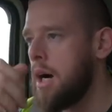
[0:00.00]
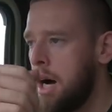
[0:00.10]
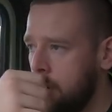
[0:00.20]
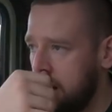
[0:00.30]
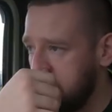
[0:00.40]

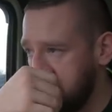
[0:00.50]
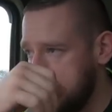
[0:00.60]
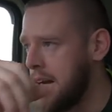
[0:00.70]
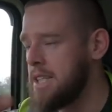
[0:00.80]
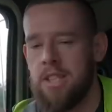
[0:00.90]
I know I just
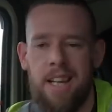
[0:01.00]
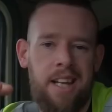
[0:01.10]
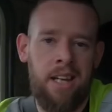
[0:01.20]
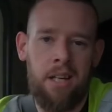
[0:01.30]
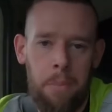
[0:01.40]
did
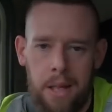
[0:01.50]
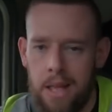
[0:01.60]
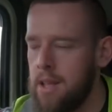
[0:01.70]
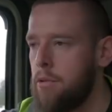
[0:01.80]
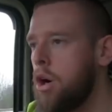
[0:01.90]
it in
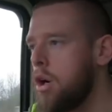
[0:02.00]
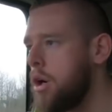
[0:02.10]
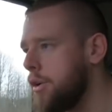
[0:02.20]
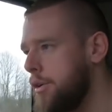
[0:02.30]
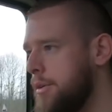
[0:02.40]
completely the wrong
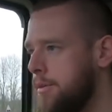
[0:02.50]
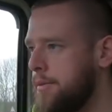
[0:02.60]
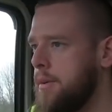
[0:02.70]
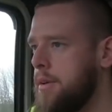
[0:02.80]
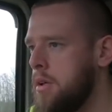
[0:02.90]
order.
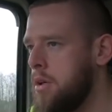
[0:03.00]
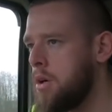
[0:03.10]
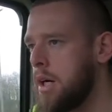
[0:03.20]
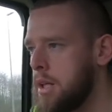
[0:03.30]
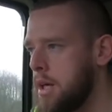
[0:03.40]
You know,
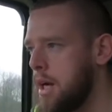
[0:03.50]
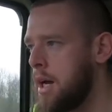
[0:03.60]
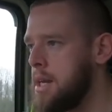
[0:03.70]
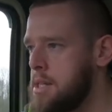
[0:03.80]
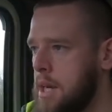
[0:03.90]
I
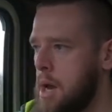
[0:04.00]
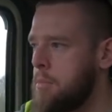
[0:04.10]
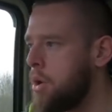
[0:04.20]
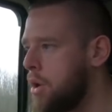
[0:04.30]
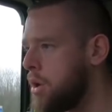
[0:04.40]
need to get
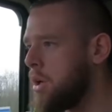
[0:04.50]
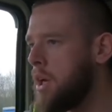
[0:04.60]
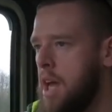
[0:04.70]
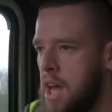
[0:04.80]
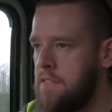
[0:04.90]
more
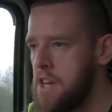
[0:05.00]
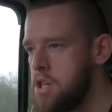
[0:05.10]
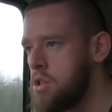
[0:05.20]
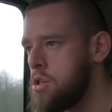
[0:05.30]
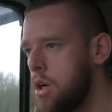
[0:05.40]

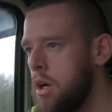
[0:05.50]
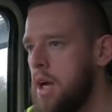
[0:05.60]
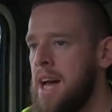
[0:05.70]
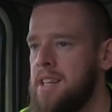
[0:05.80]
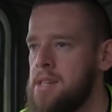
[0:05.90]
efficient at
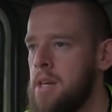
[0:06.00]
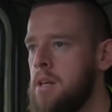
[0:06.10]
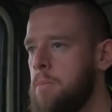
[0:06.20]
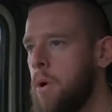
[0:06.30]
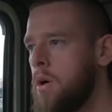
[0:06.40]
editing,
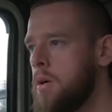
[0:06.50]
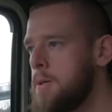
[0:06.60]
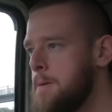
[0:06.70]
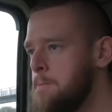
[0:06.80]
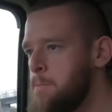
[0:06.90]
but
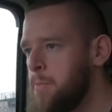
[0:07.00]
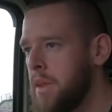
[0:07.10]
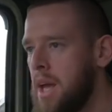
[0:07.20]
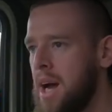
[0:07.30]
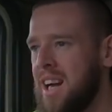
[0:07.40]

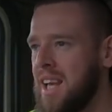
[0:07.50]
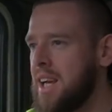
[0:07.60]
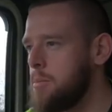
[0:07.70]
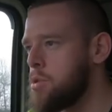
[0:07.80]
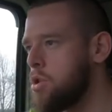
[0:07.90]
I
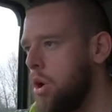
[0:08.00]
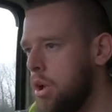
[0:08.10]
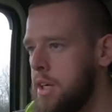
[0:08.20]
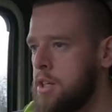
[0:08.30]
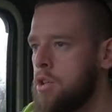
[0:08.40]
think I'm
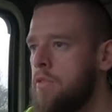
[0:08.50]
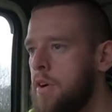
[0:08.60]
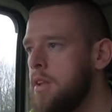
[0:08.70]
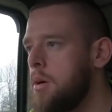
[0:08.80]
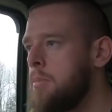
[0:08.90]
slowly
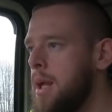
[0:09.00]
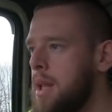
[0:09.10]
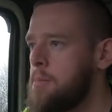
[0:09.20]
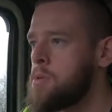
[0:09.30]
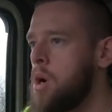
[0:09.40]
discovering that my
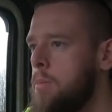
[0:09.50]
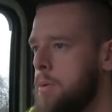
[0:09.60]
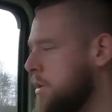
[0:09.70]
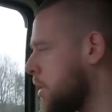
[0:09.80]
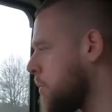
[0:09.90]
laptop
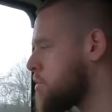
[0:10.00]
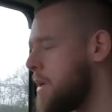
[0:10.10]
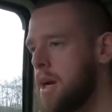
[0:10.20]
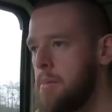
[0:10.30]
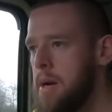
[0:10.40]
that was
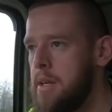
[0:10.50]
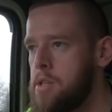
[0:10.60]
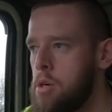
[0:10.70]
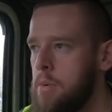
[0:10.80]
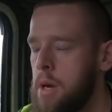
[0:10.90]

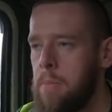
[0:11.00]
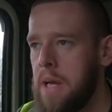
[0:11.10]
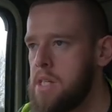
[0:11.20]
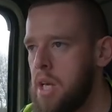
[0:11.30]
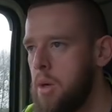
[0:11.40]
recommended to me at
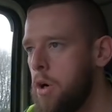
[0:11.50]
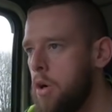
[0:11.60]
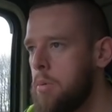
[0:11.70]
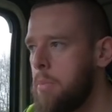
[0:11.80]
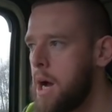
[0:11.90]
PC
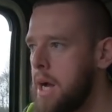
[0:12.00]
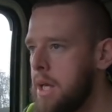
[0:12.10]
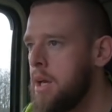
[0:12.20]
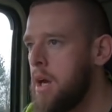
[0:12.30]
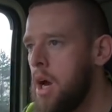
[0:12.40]
World by
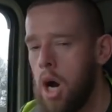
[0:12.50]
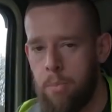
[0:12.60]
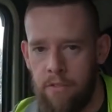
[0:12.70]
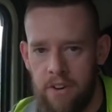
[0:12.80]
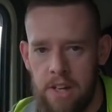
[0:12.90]
a
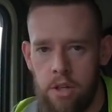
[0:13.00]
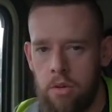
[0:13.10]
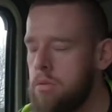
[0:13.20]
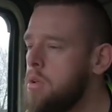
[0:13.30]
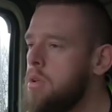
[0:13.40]
professional,